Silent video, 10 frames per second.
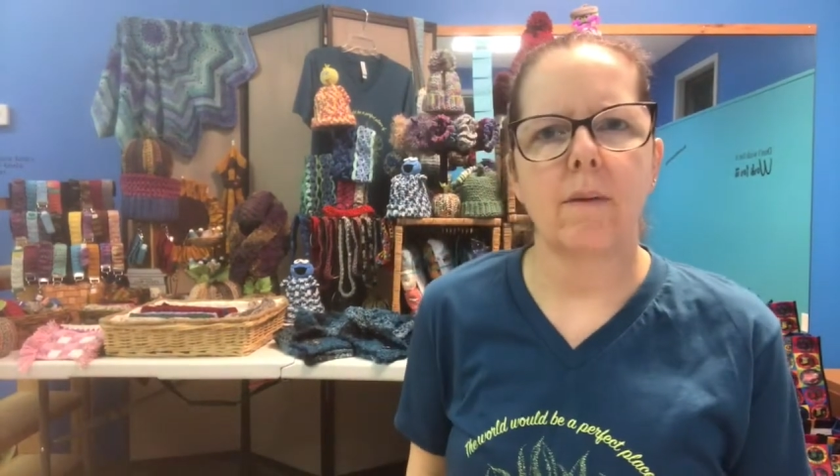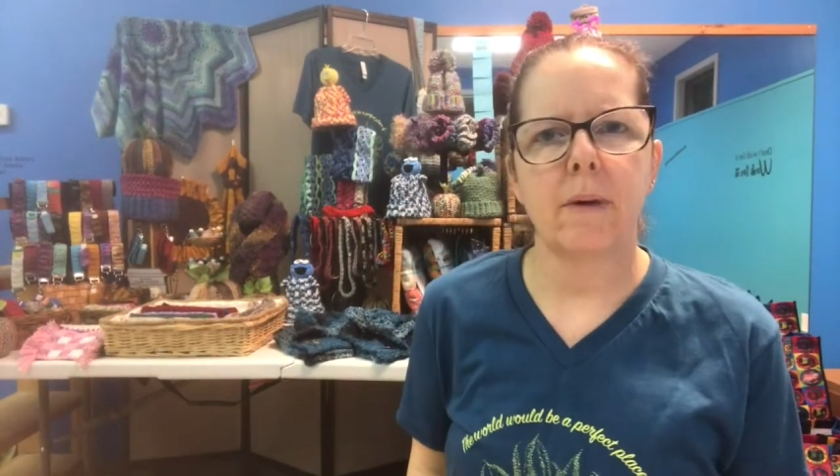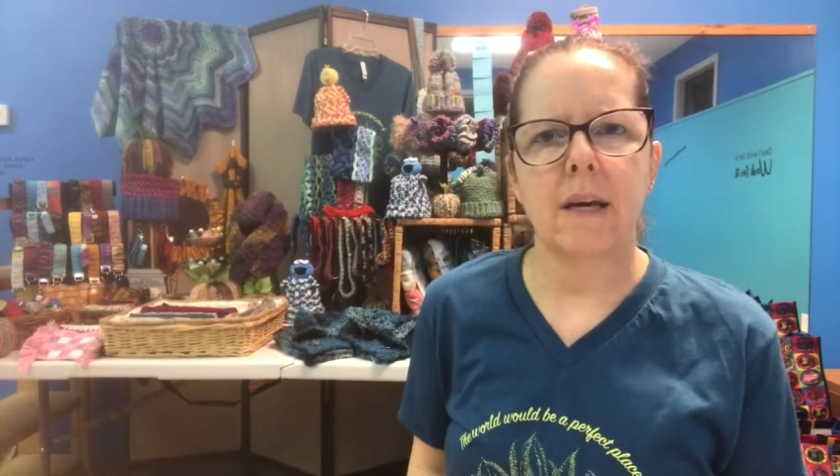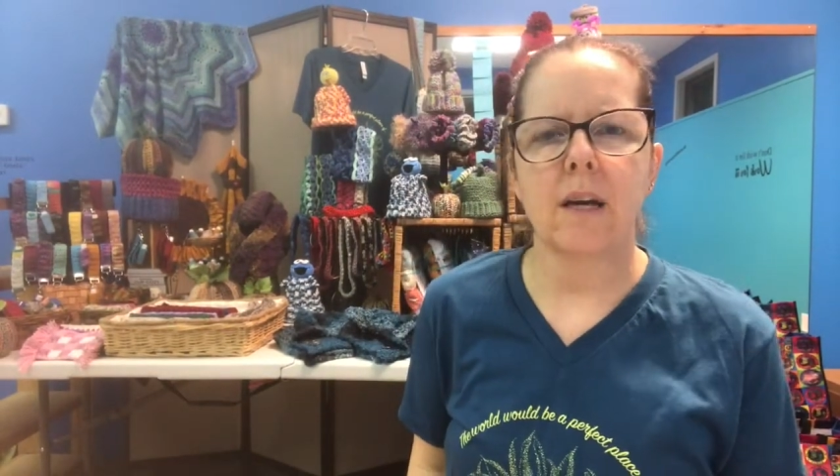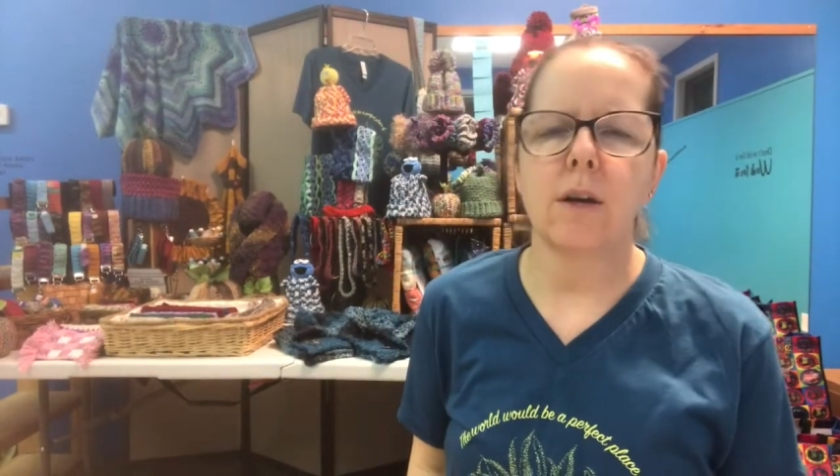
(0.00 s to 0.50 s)

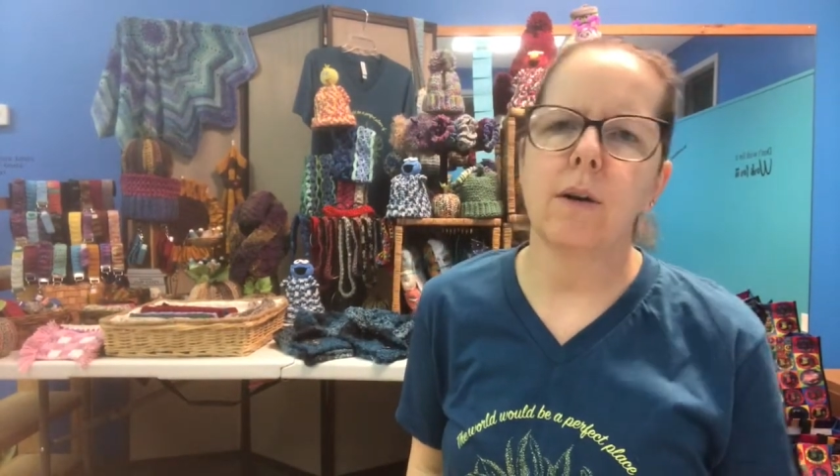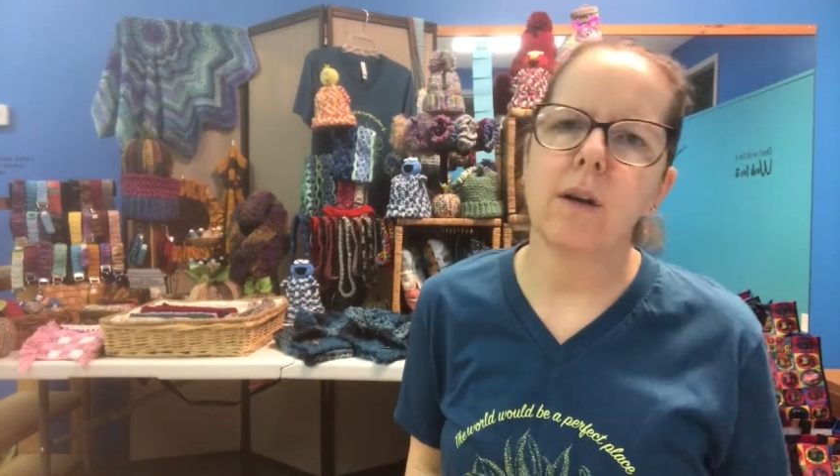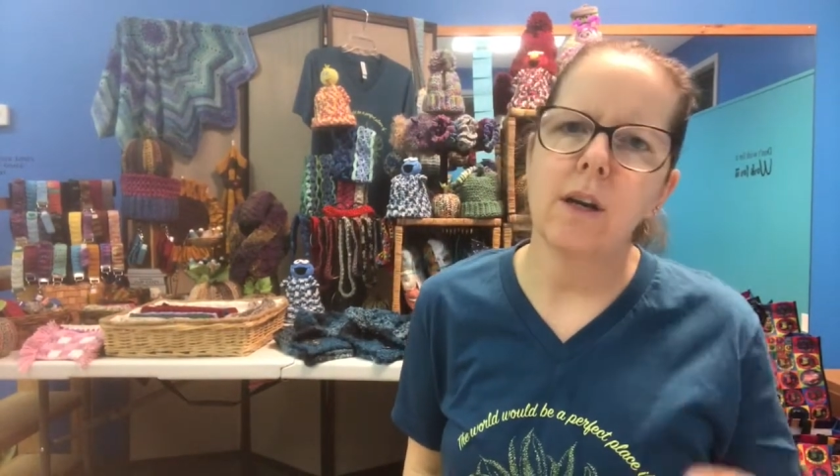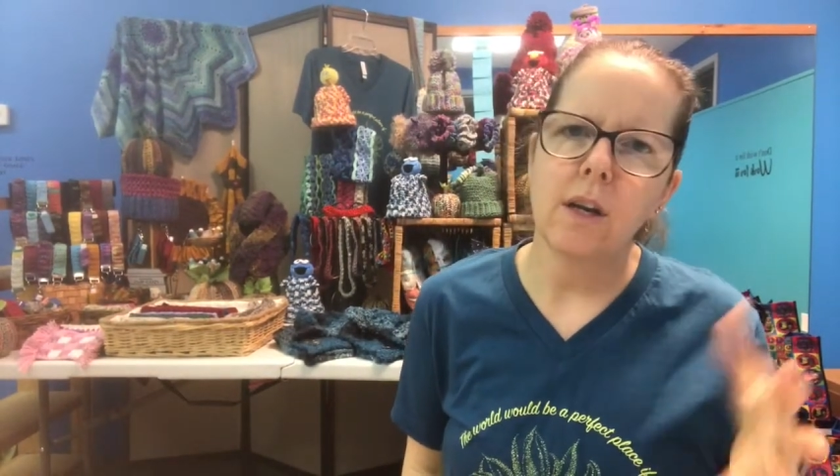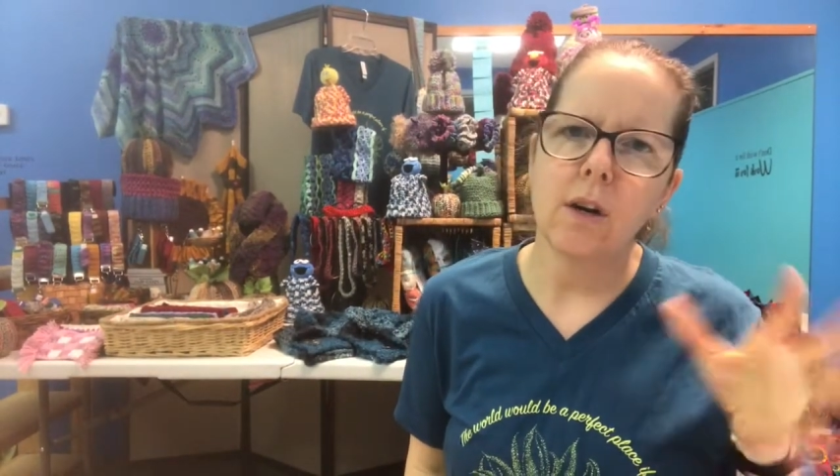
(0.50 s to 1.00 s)
It could,
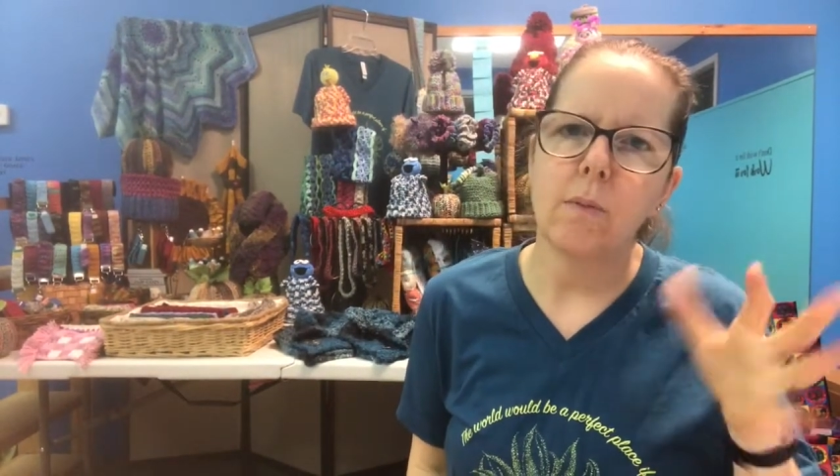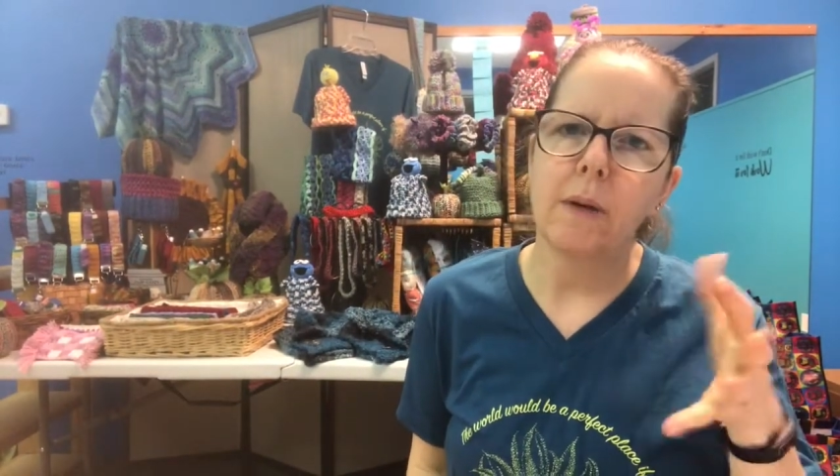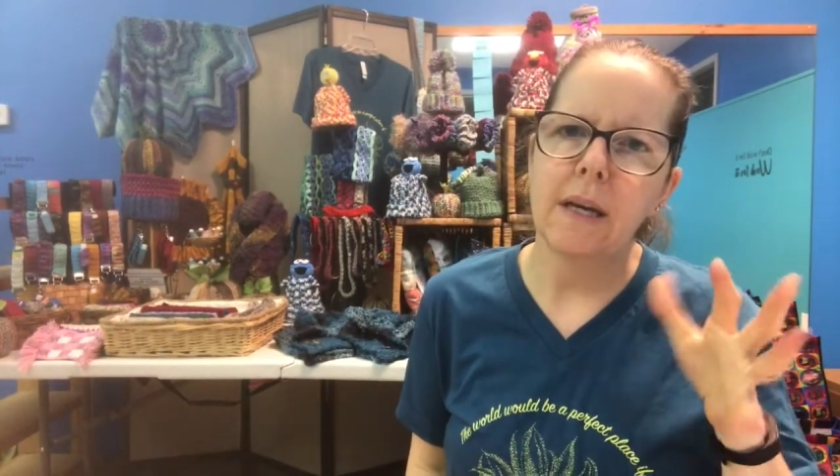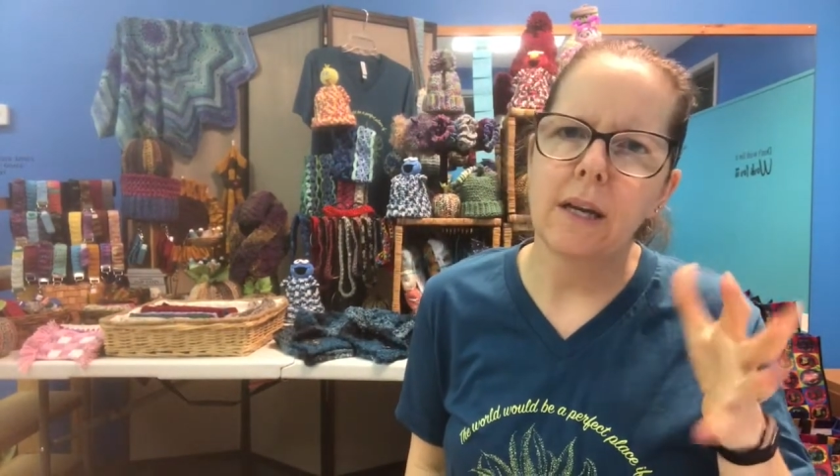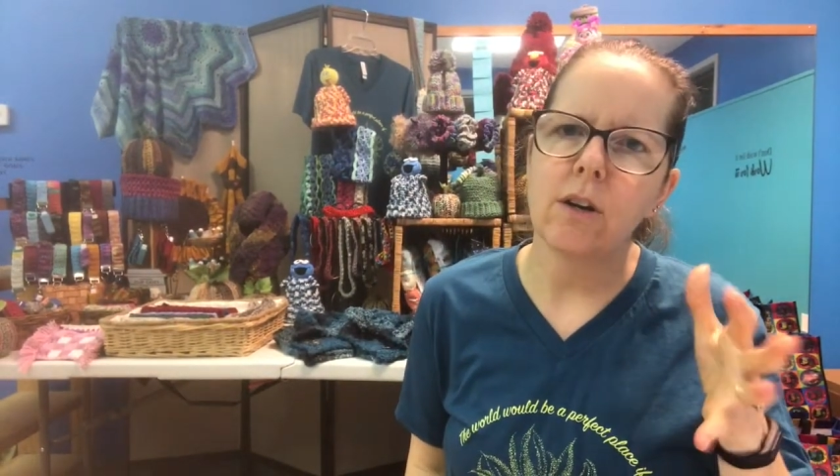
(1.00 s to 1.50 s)

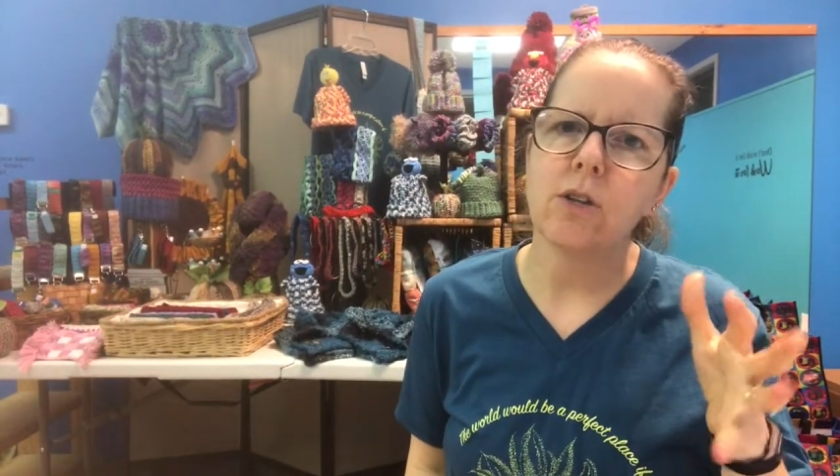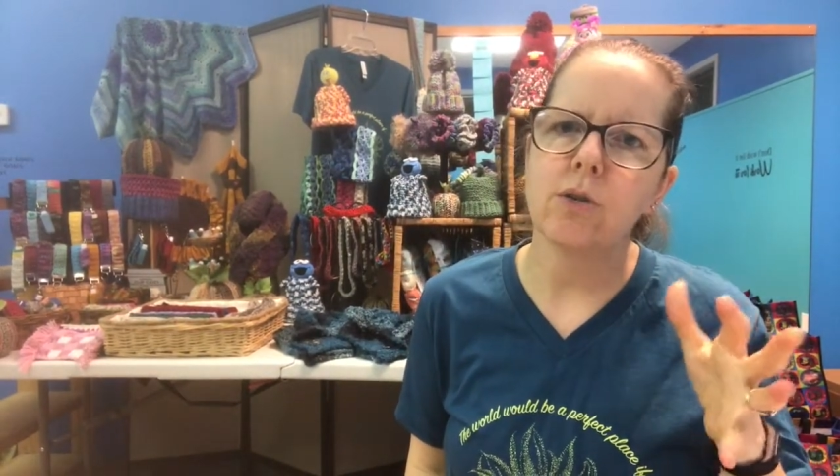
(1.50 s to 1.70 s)
beginner